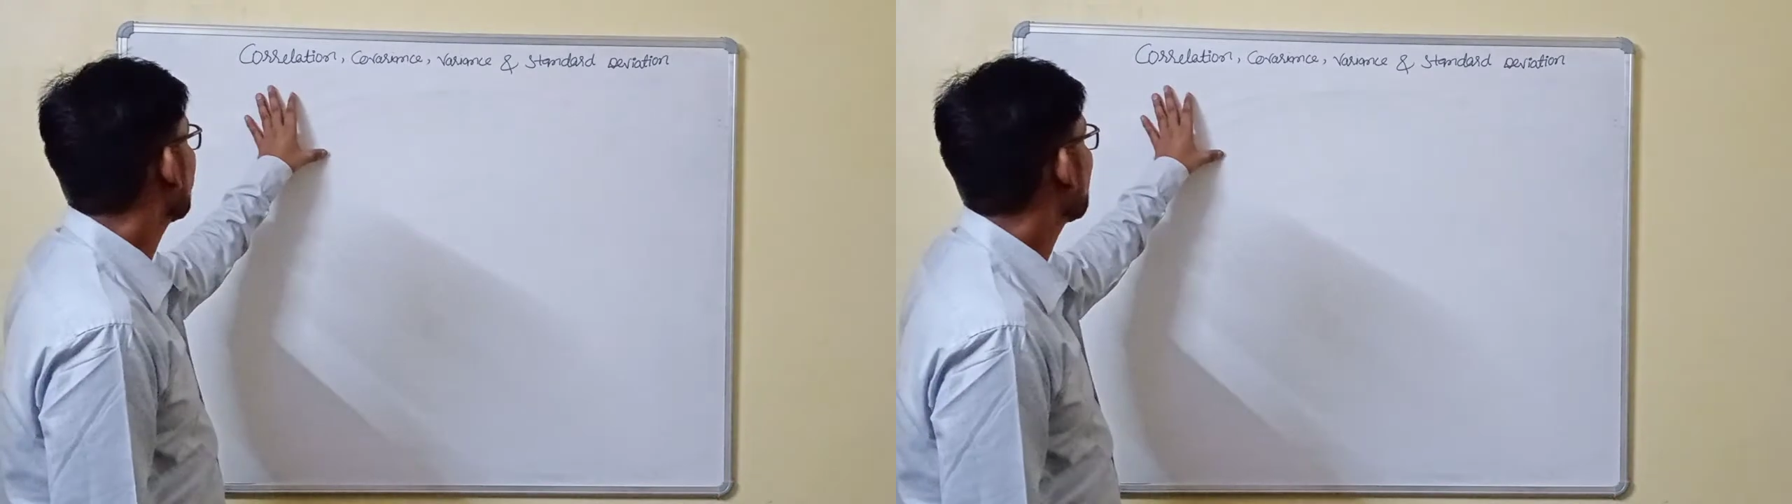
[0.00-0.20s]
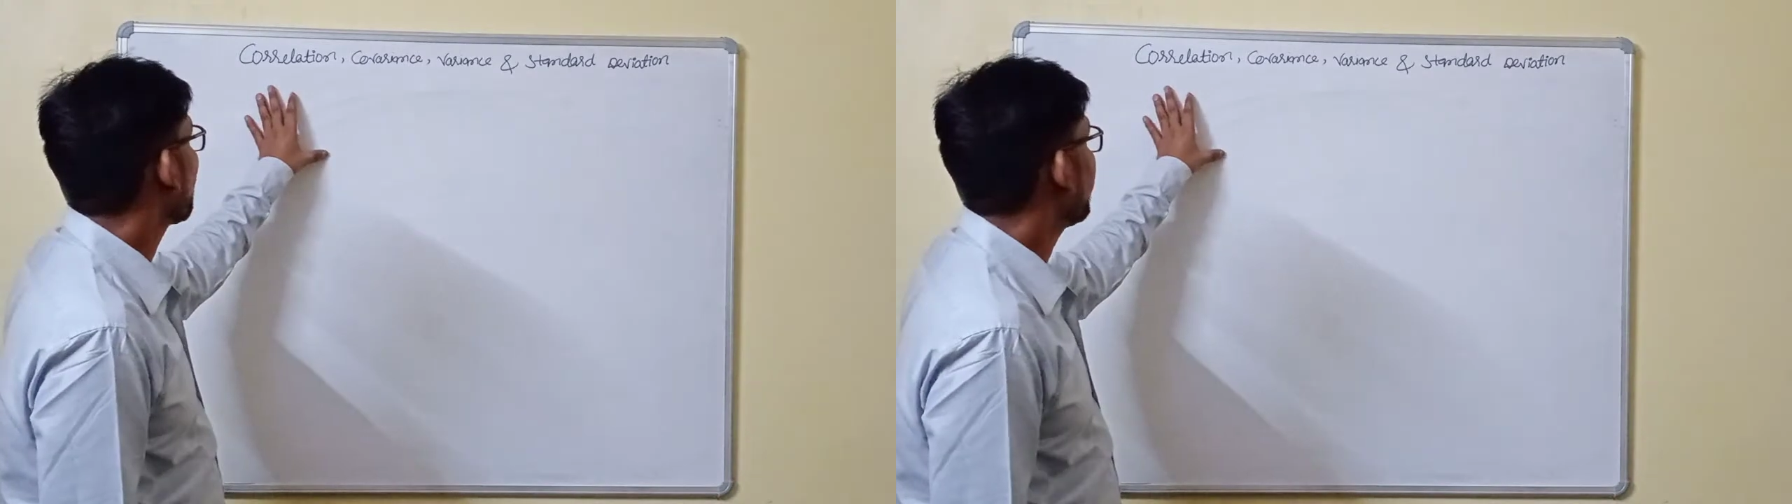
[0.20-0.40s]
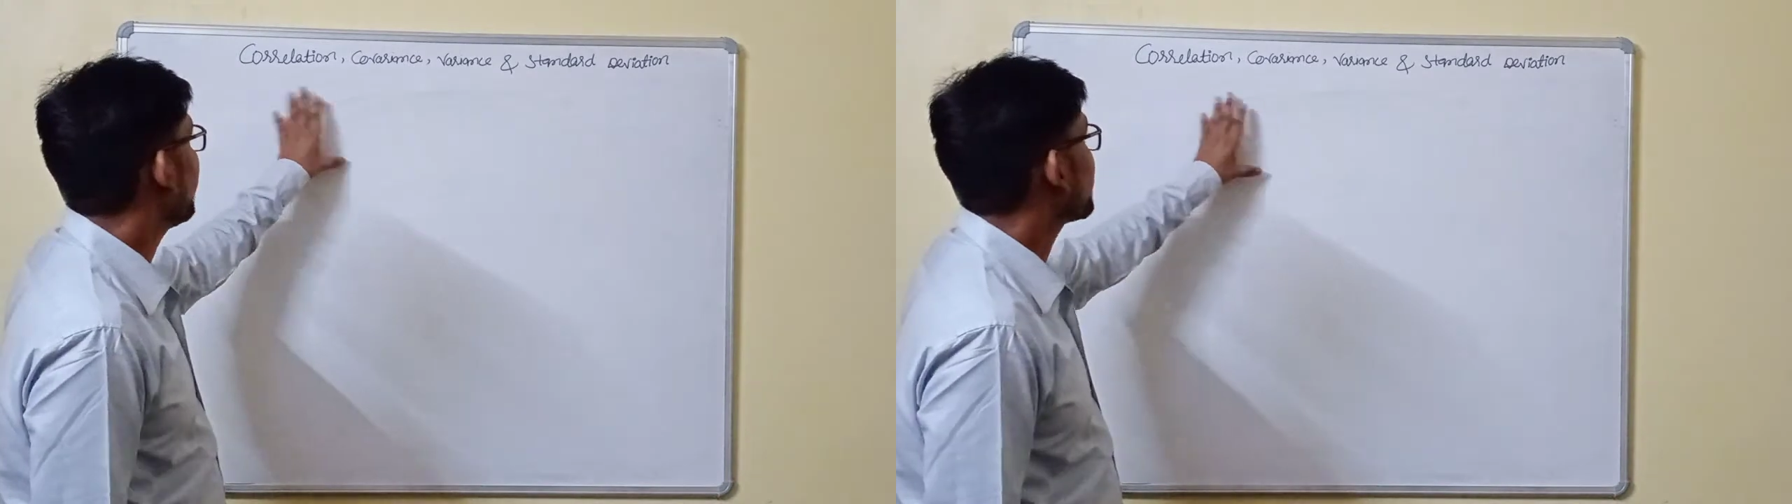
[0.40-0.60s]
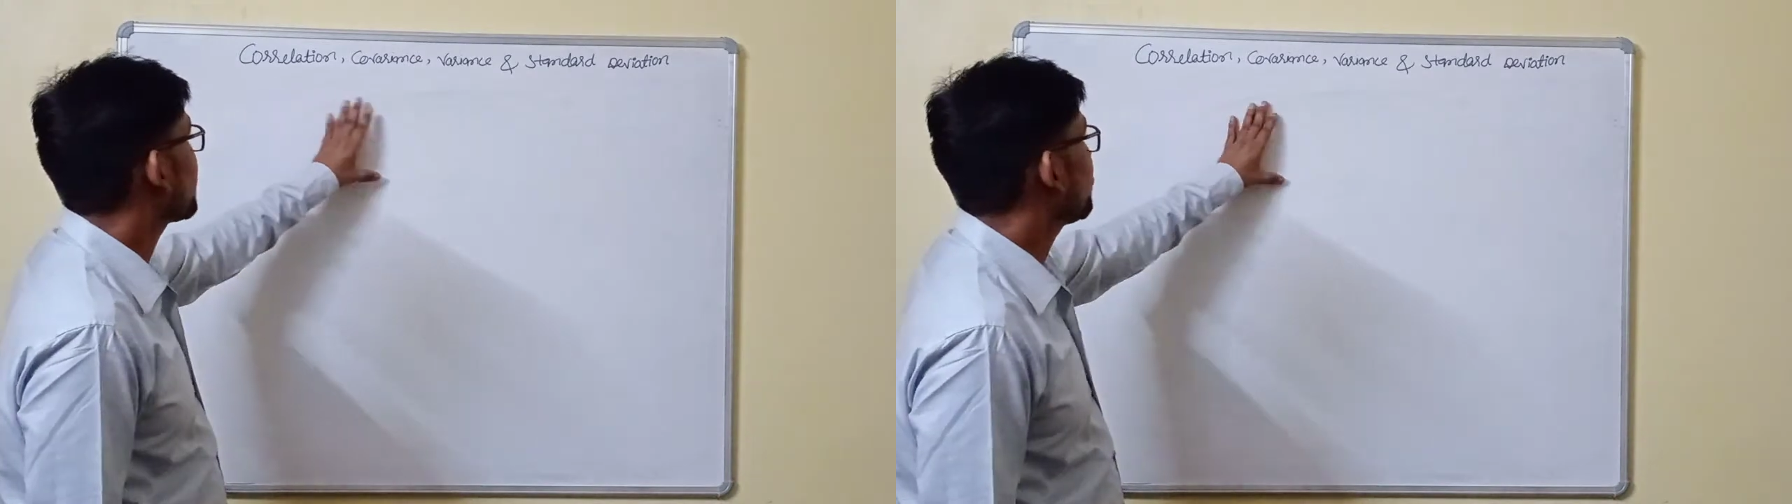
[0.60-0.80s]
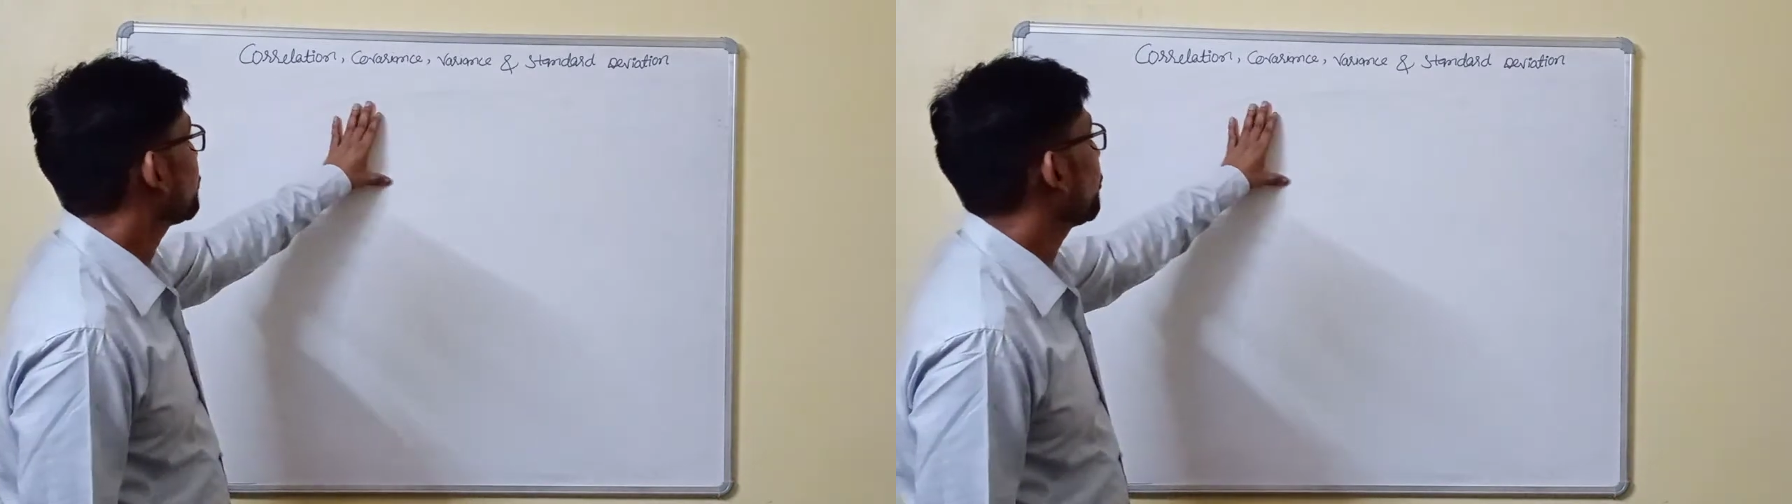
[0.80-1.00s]

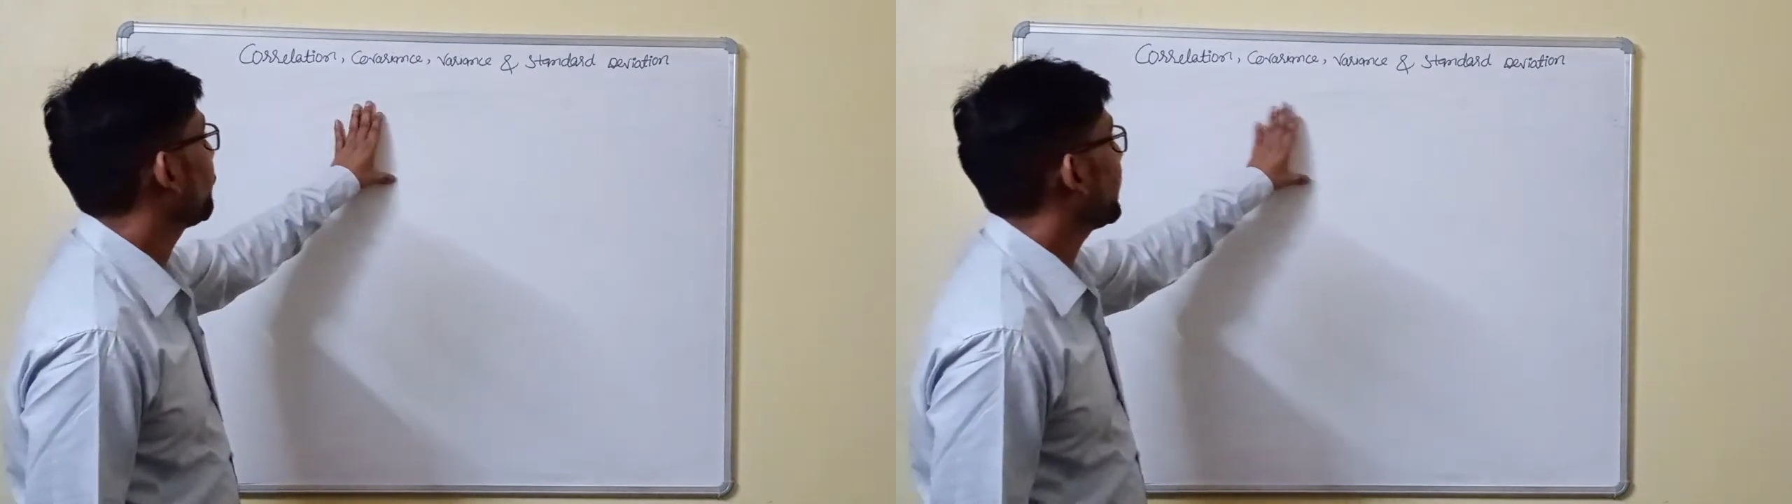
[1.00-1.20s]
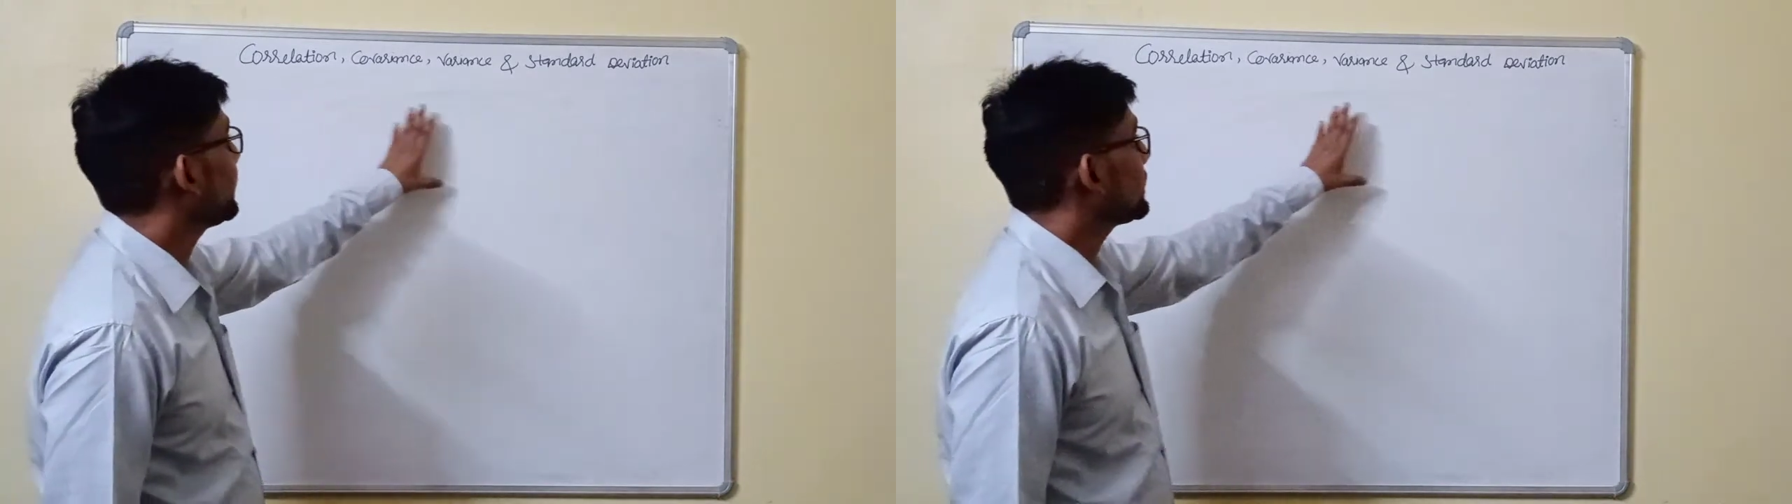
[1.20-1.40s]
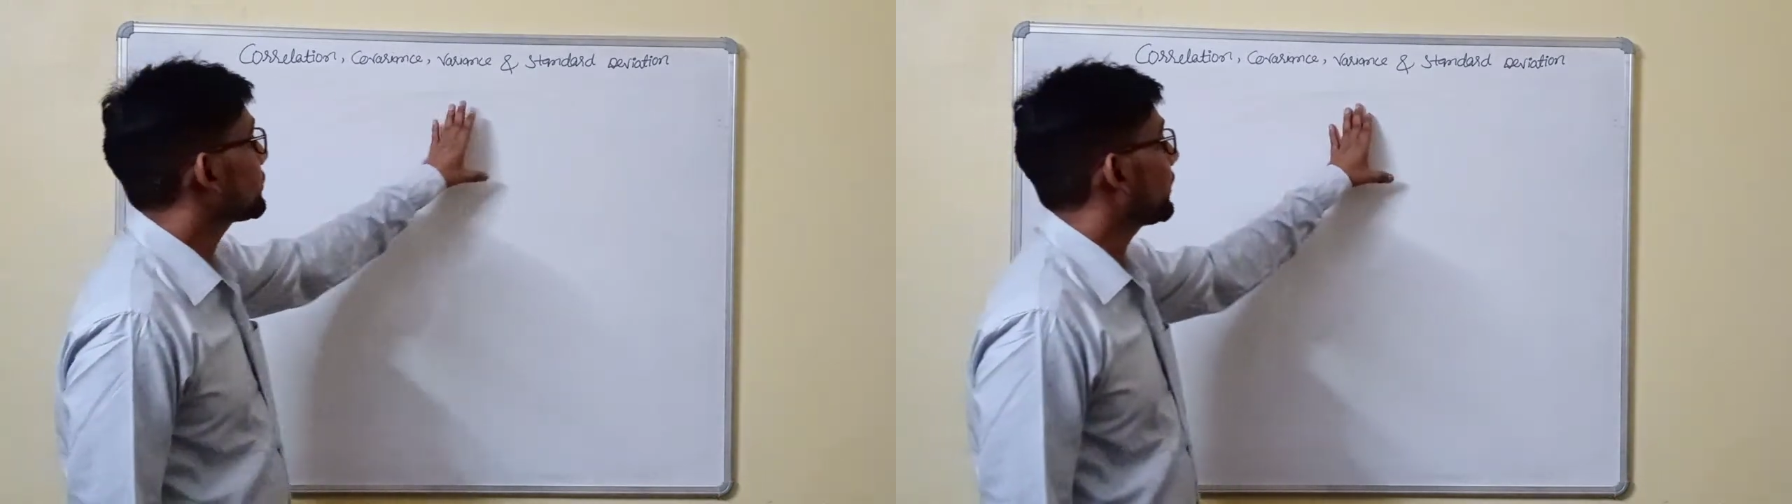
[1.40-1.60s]
correlation, covariance,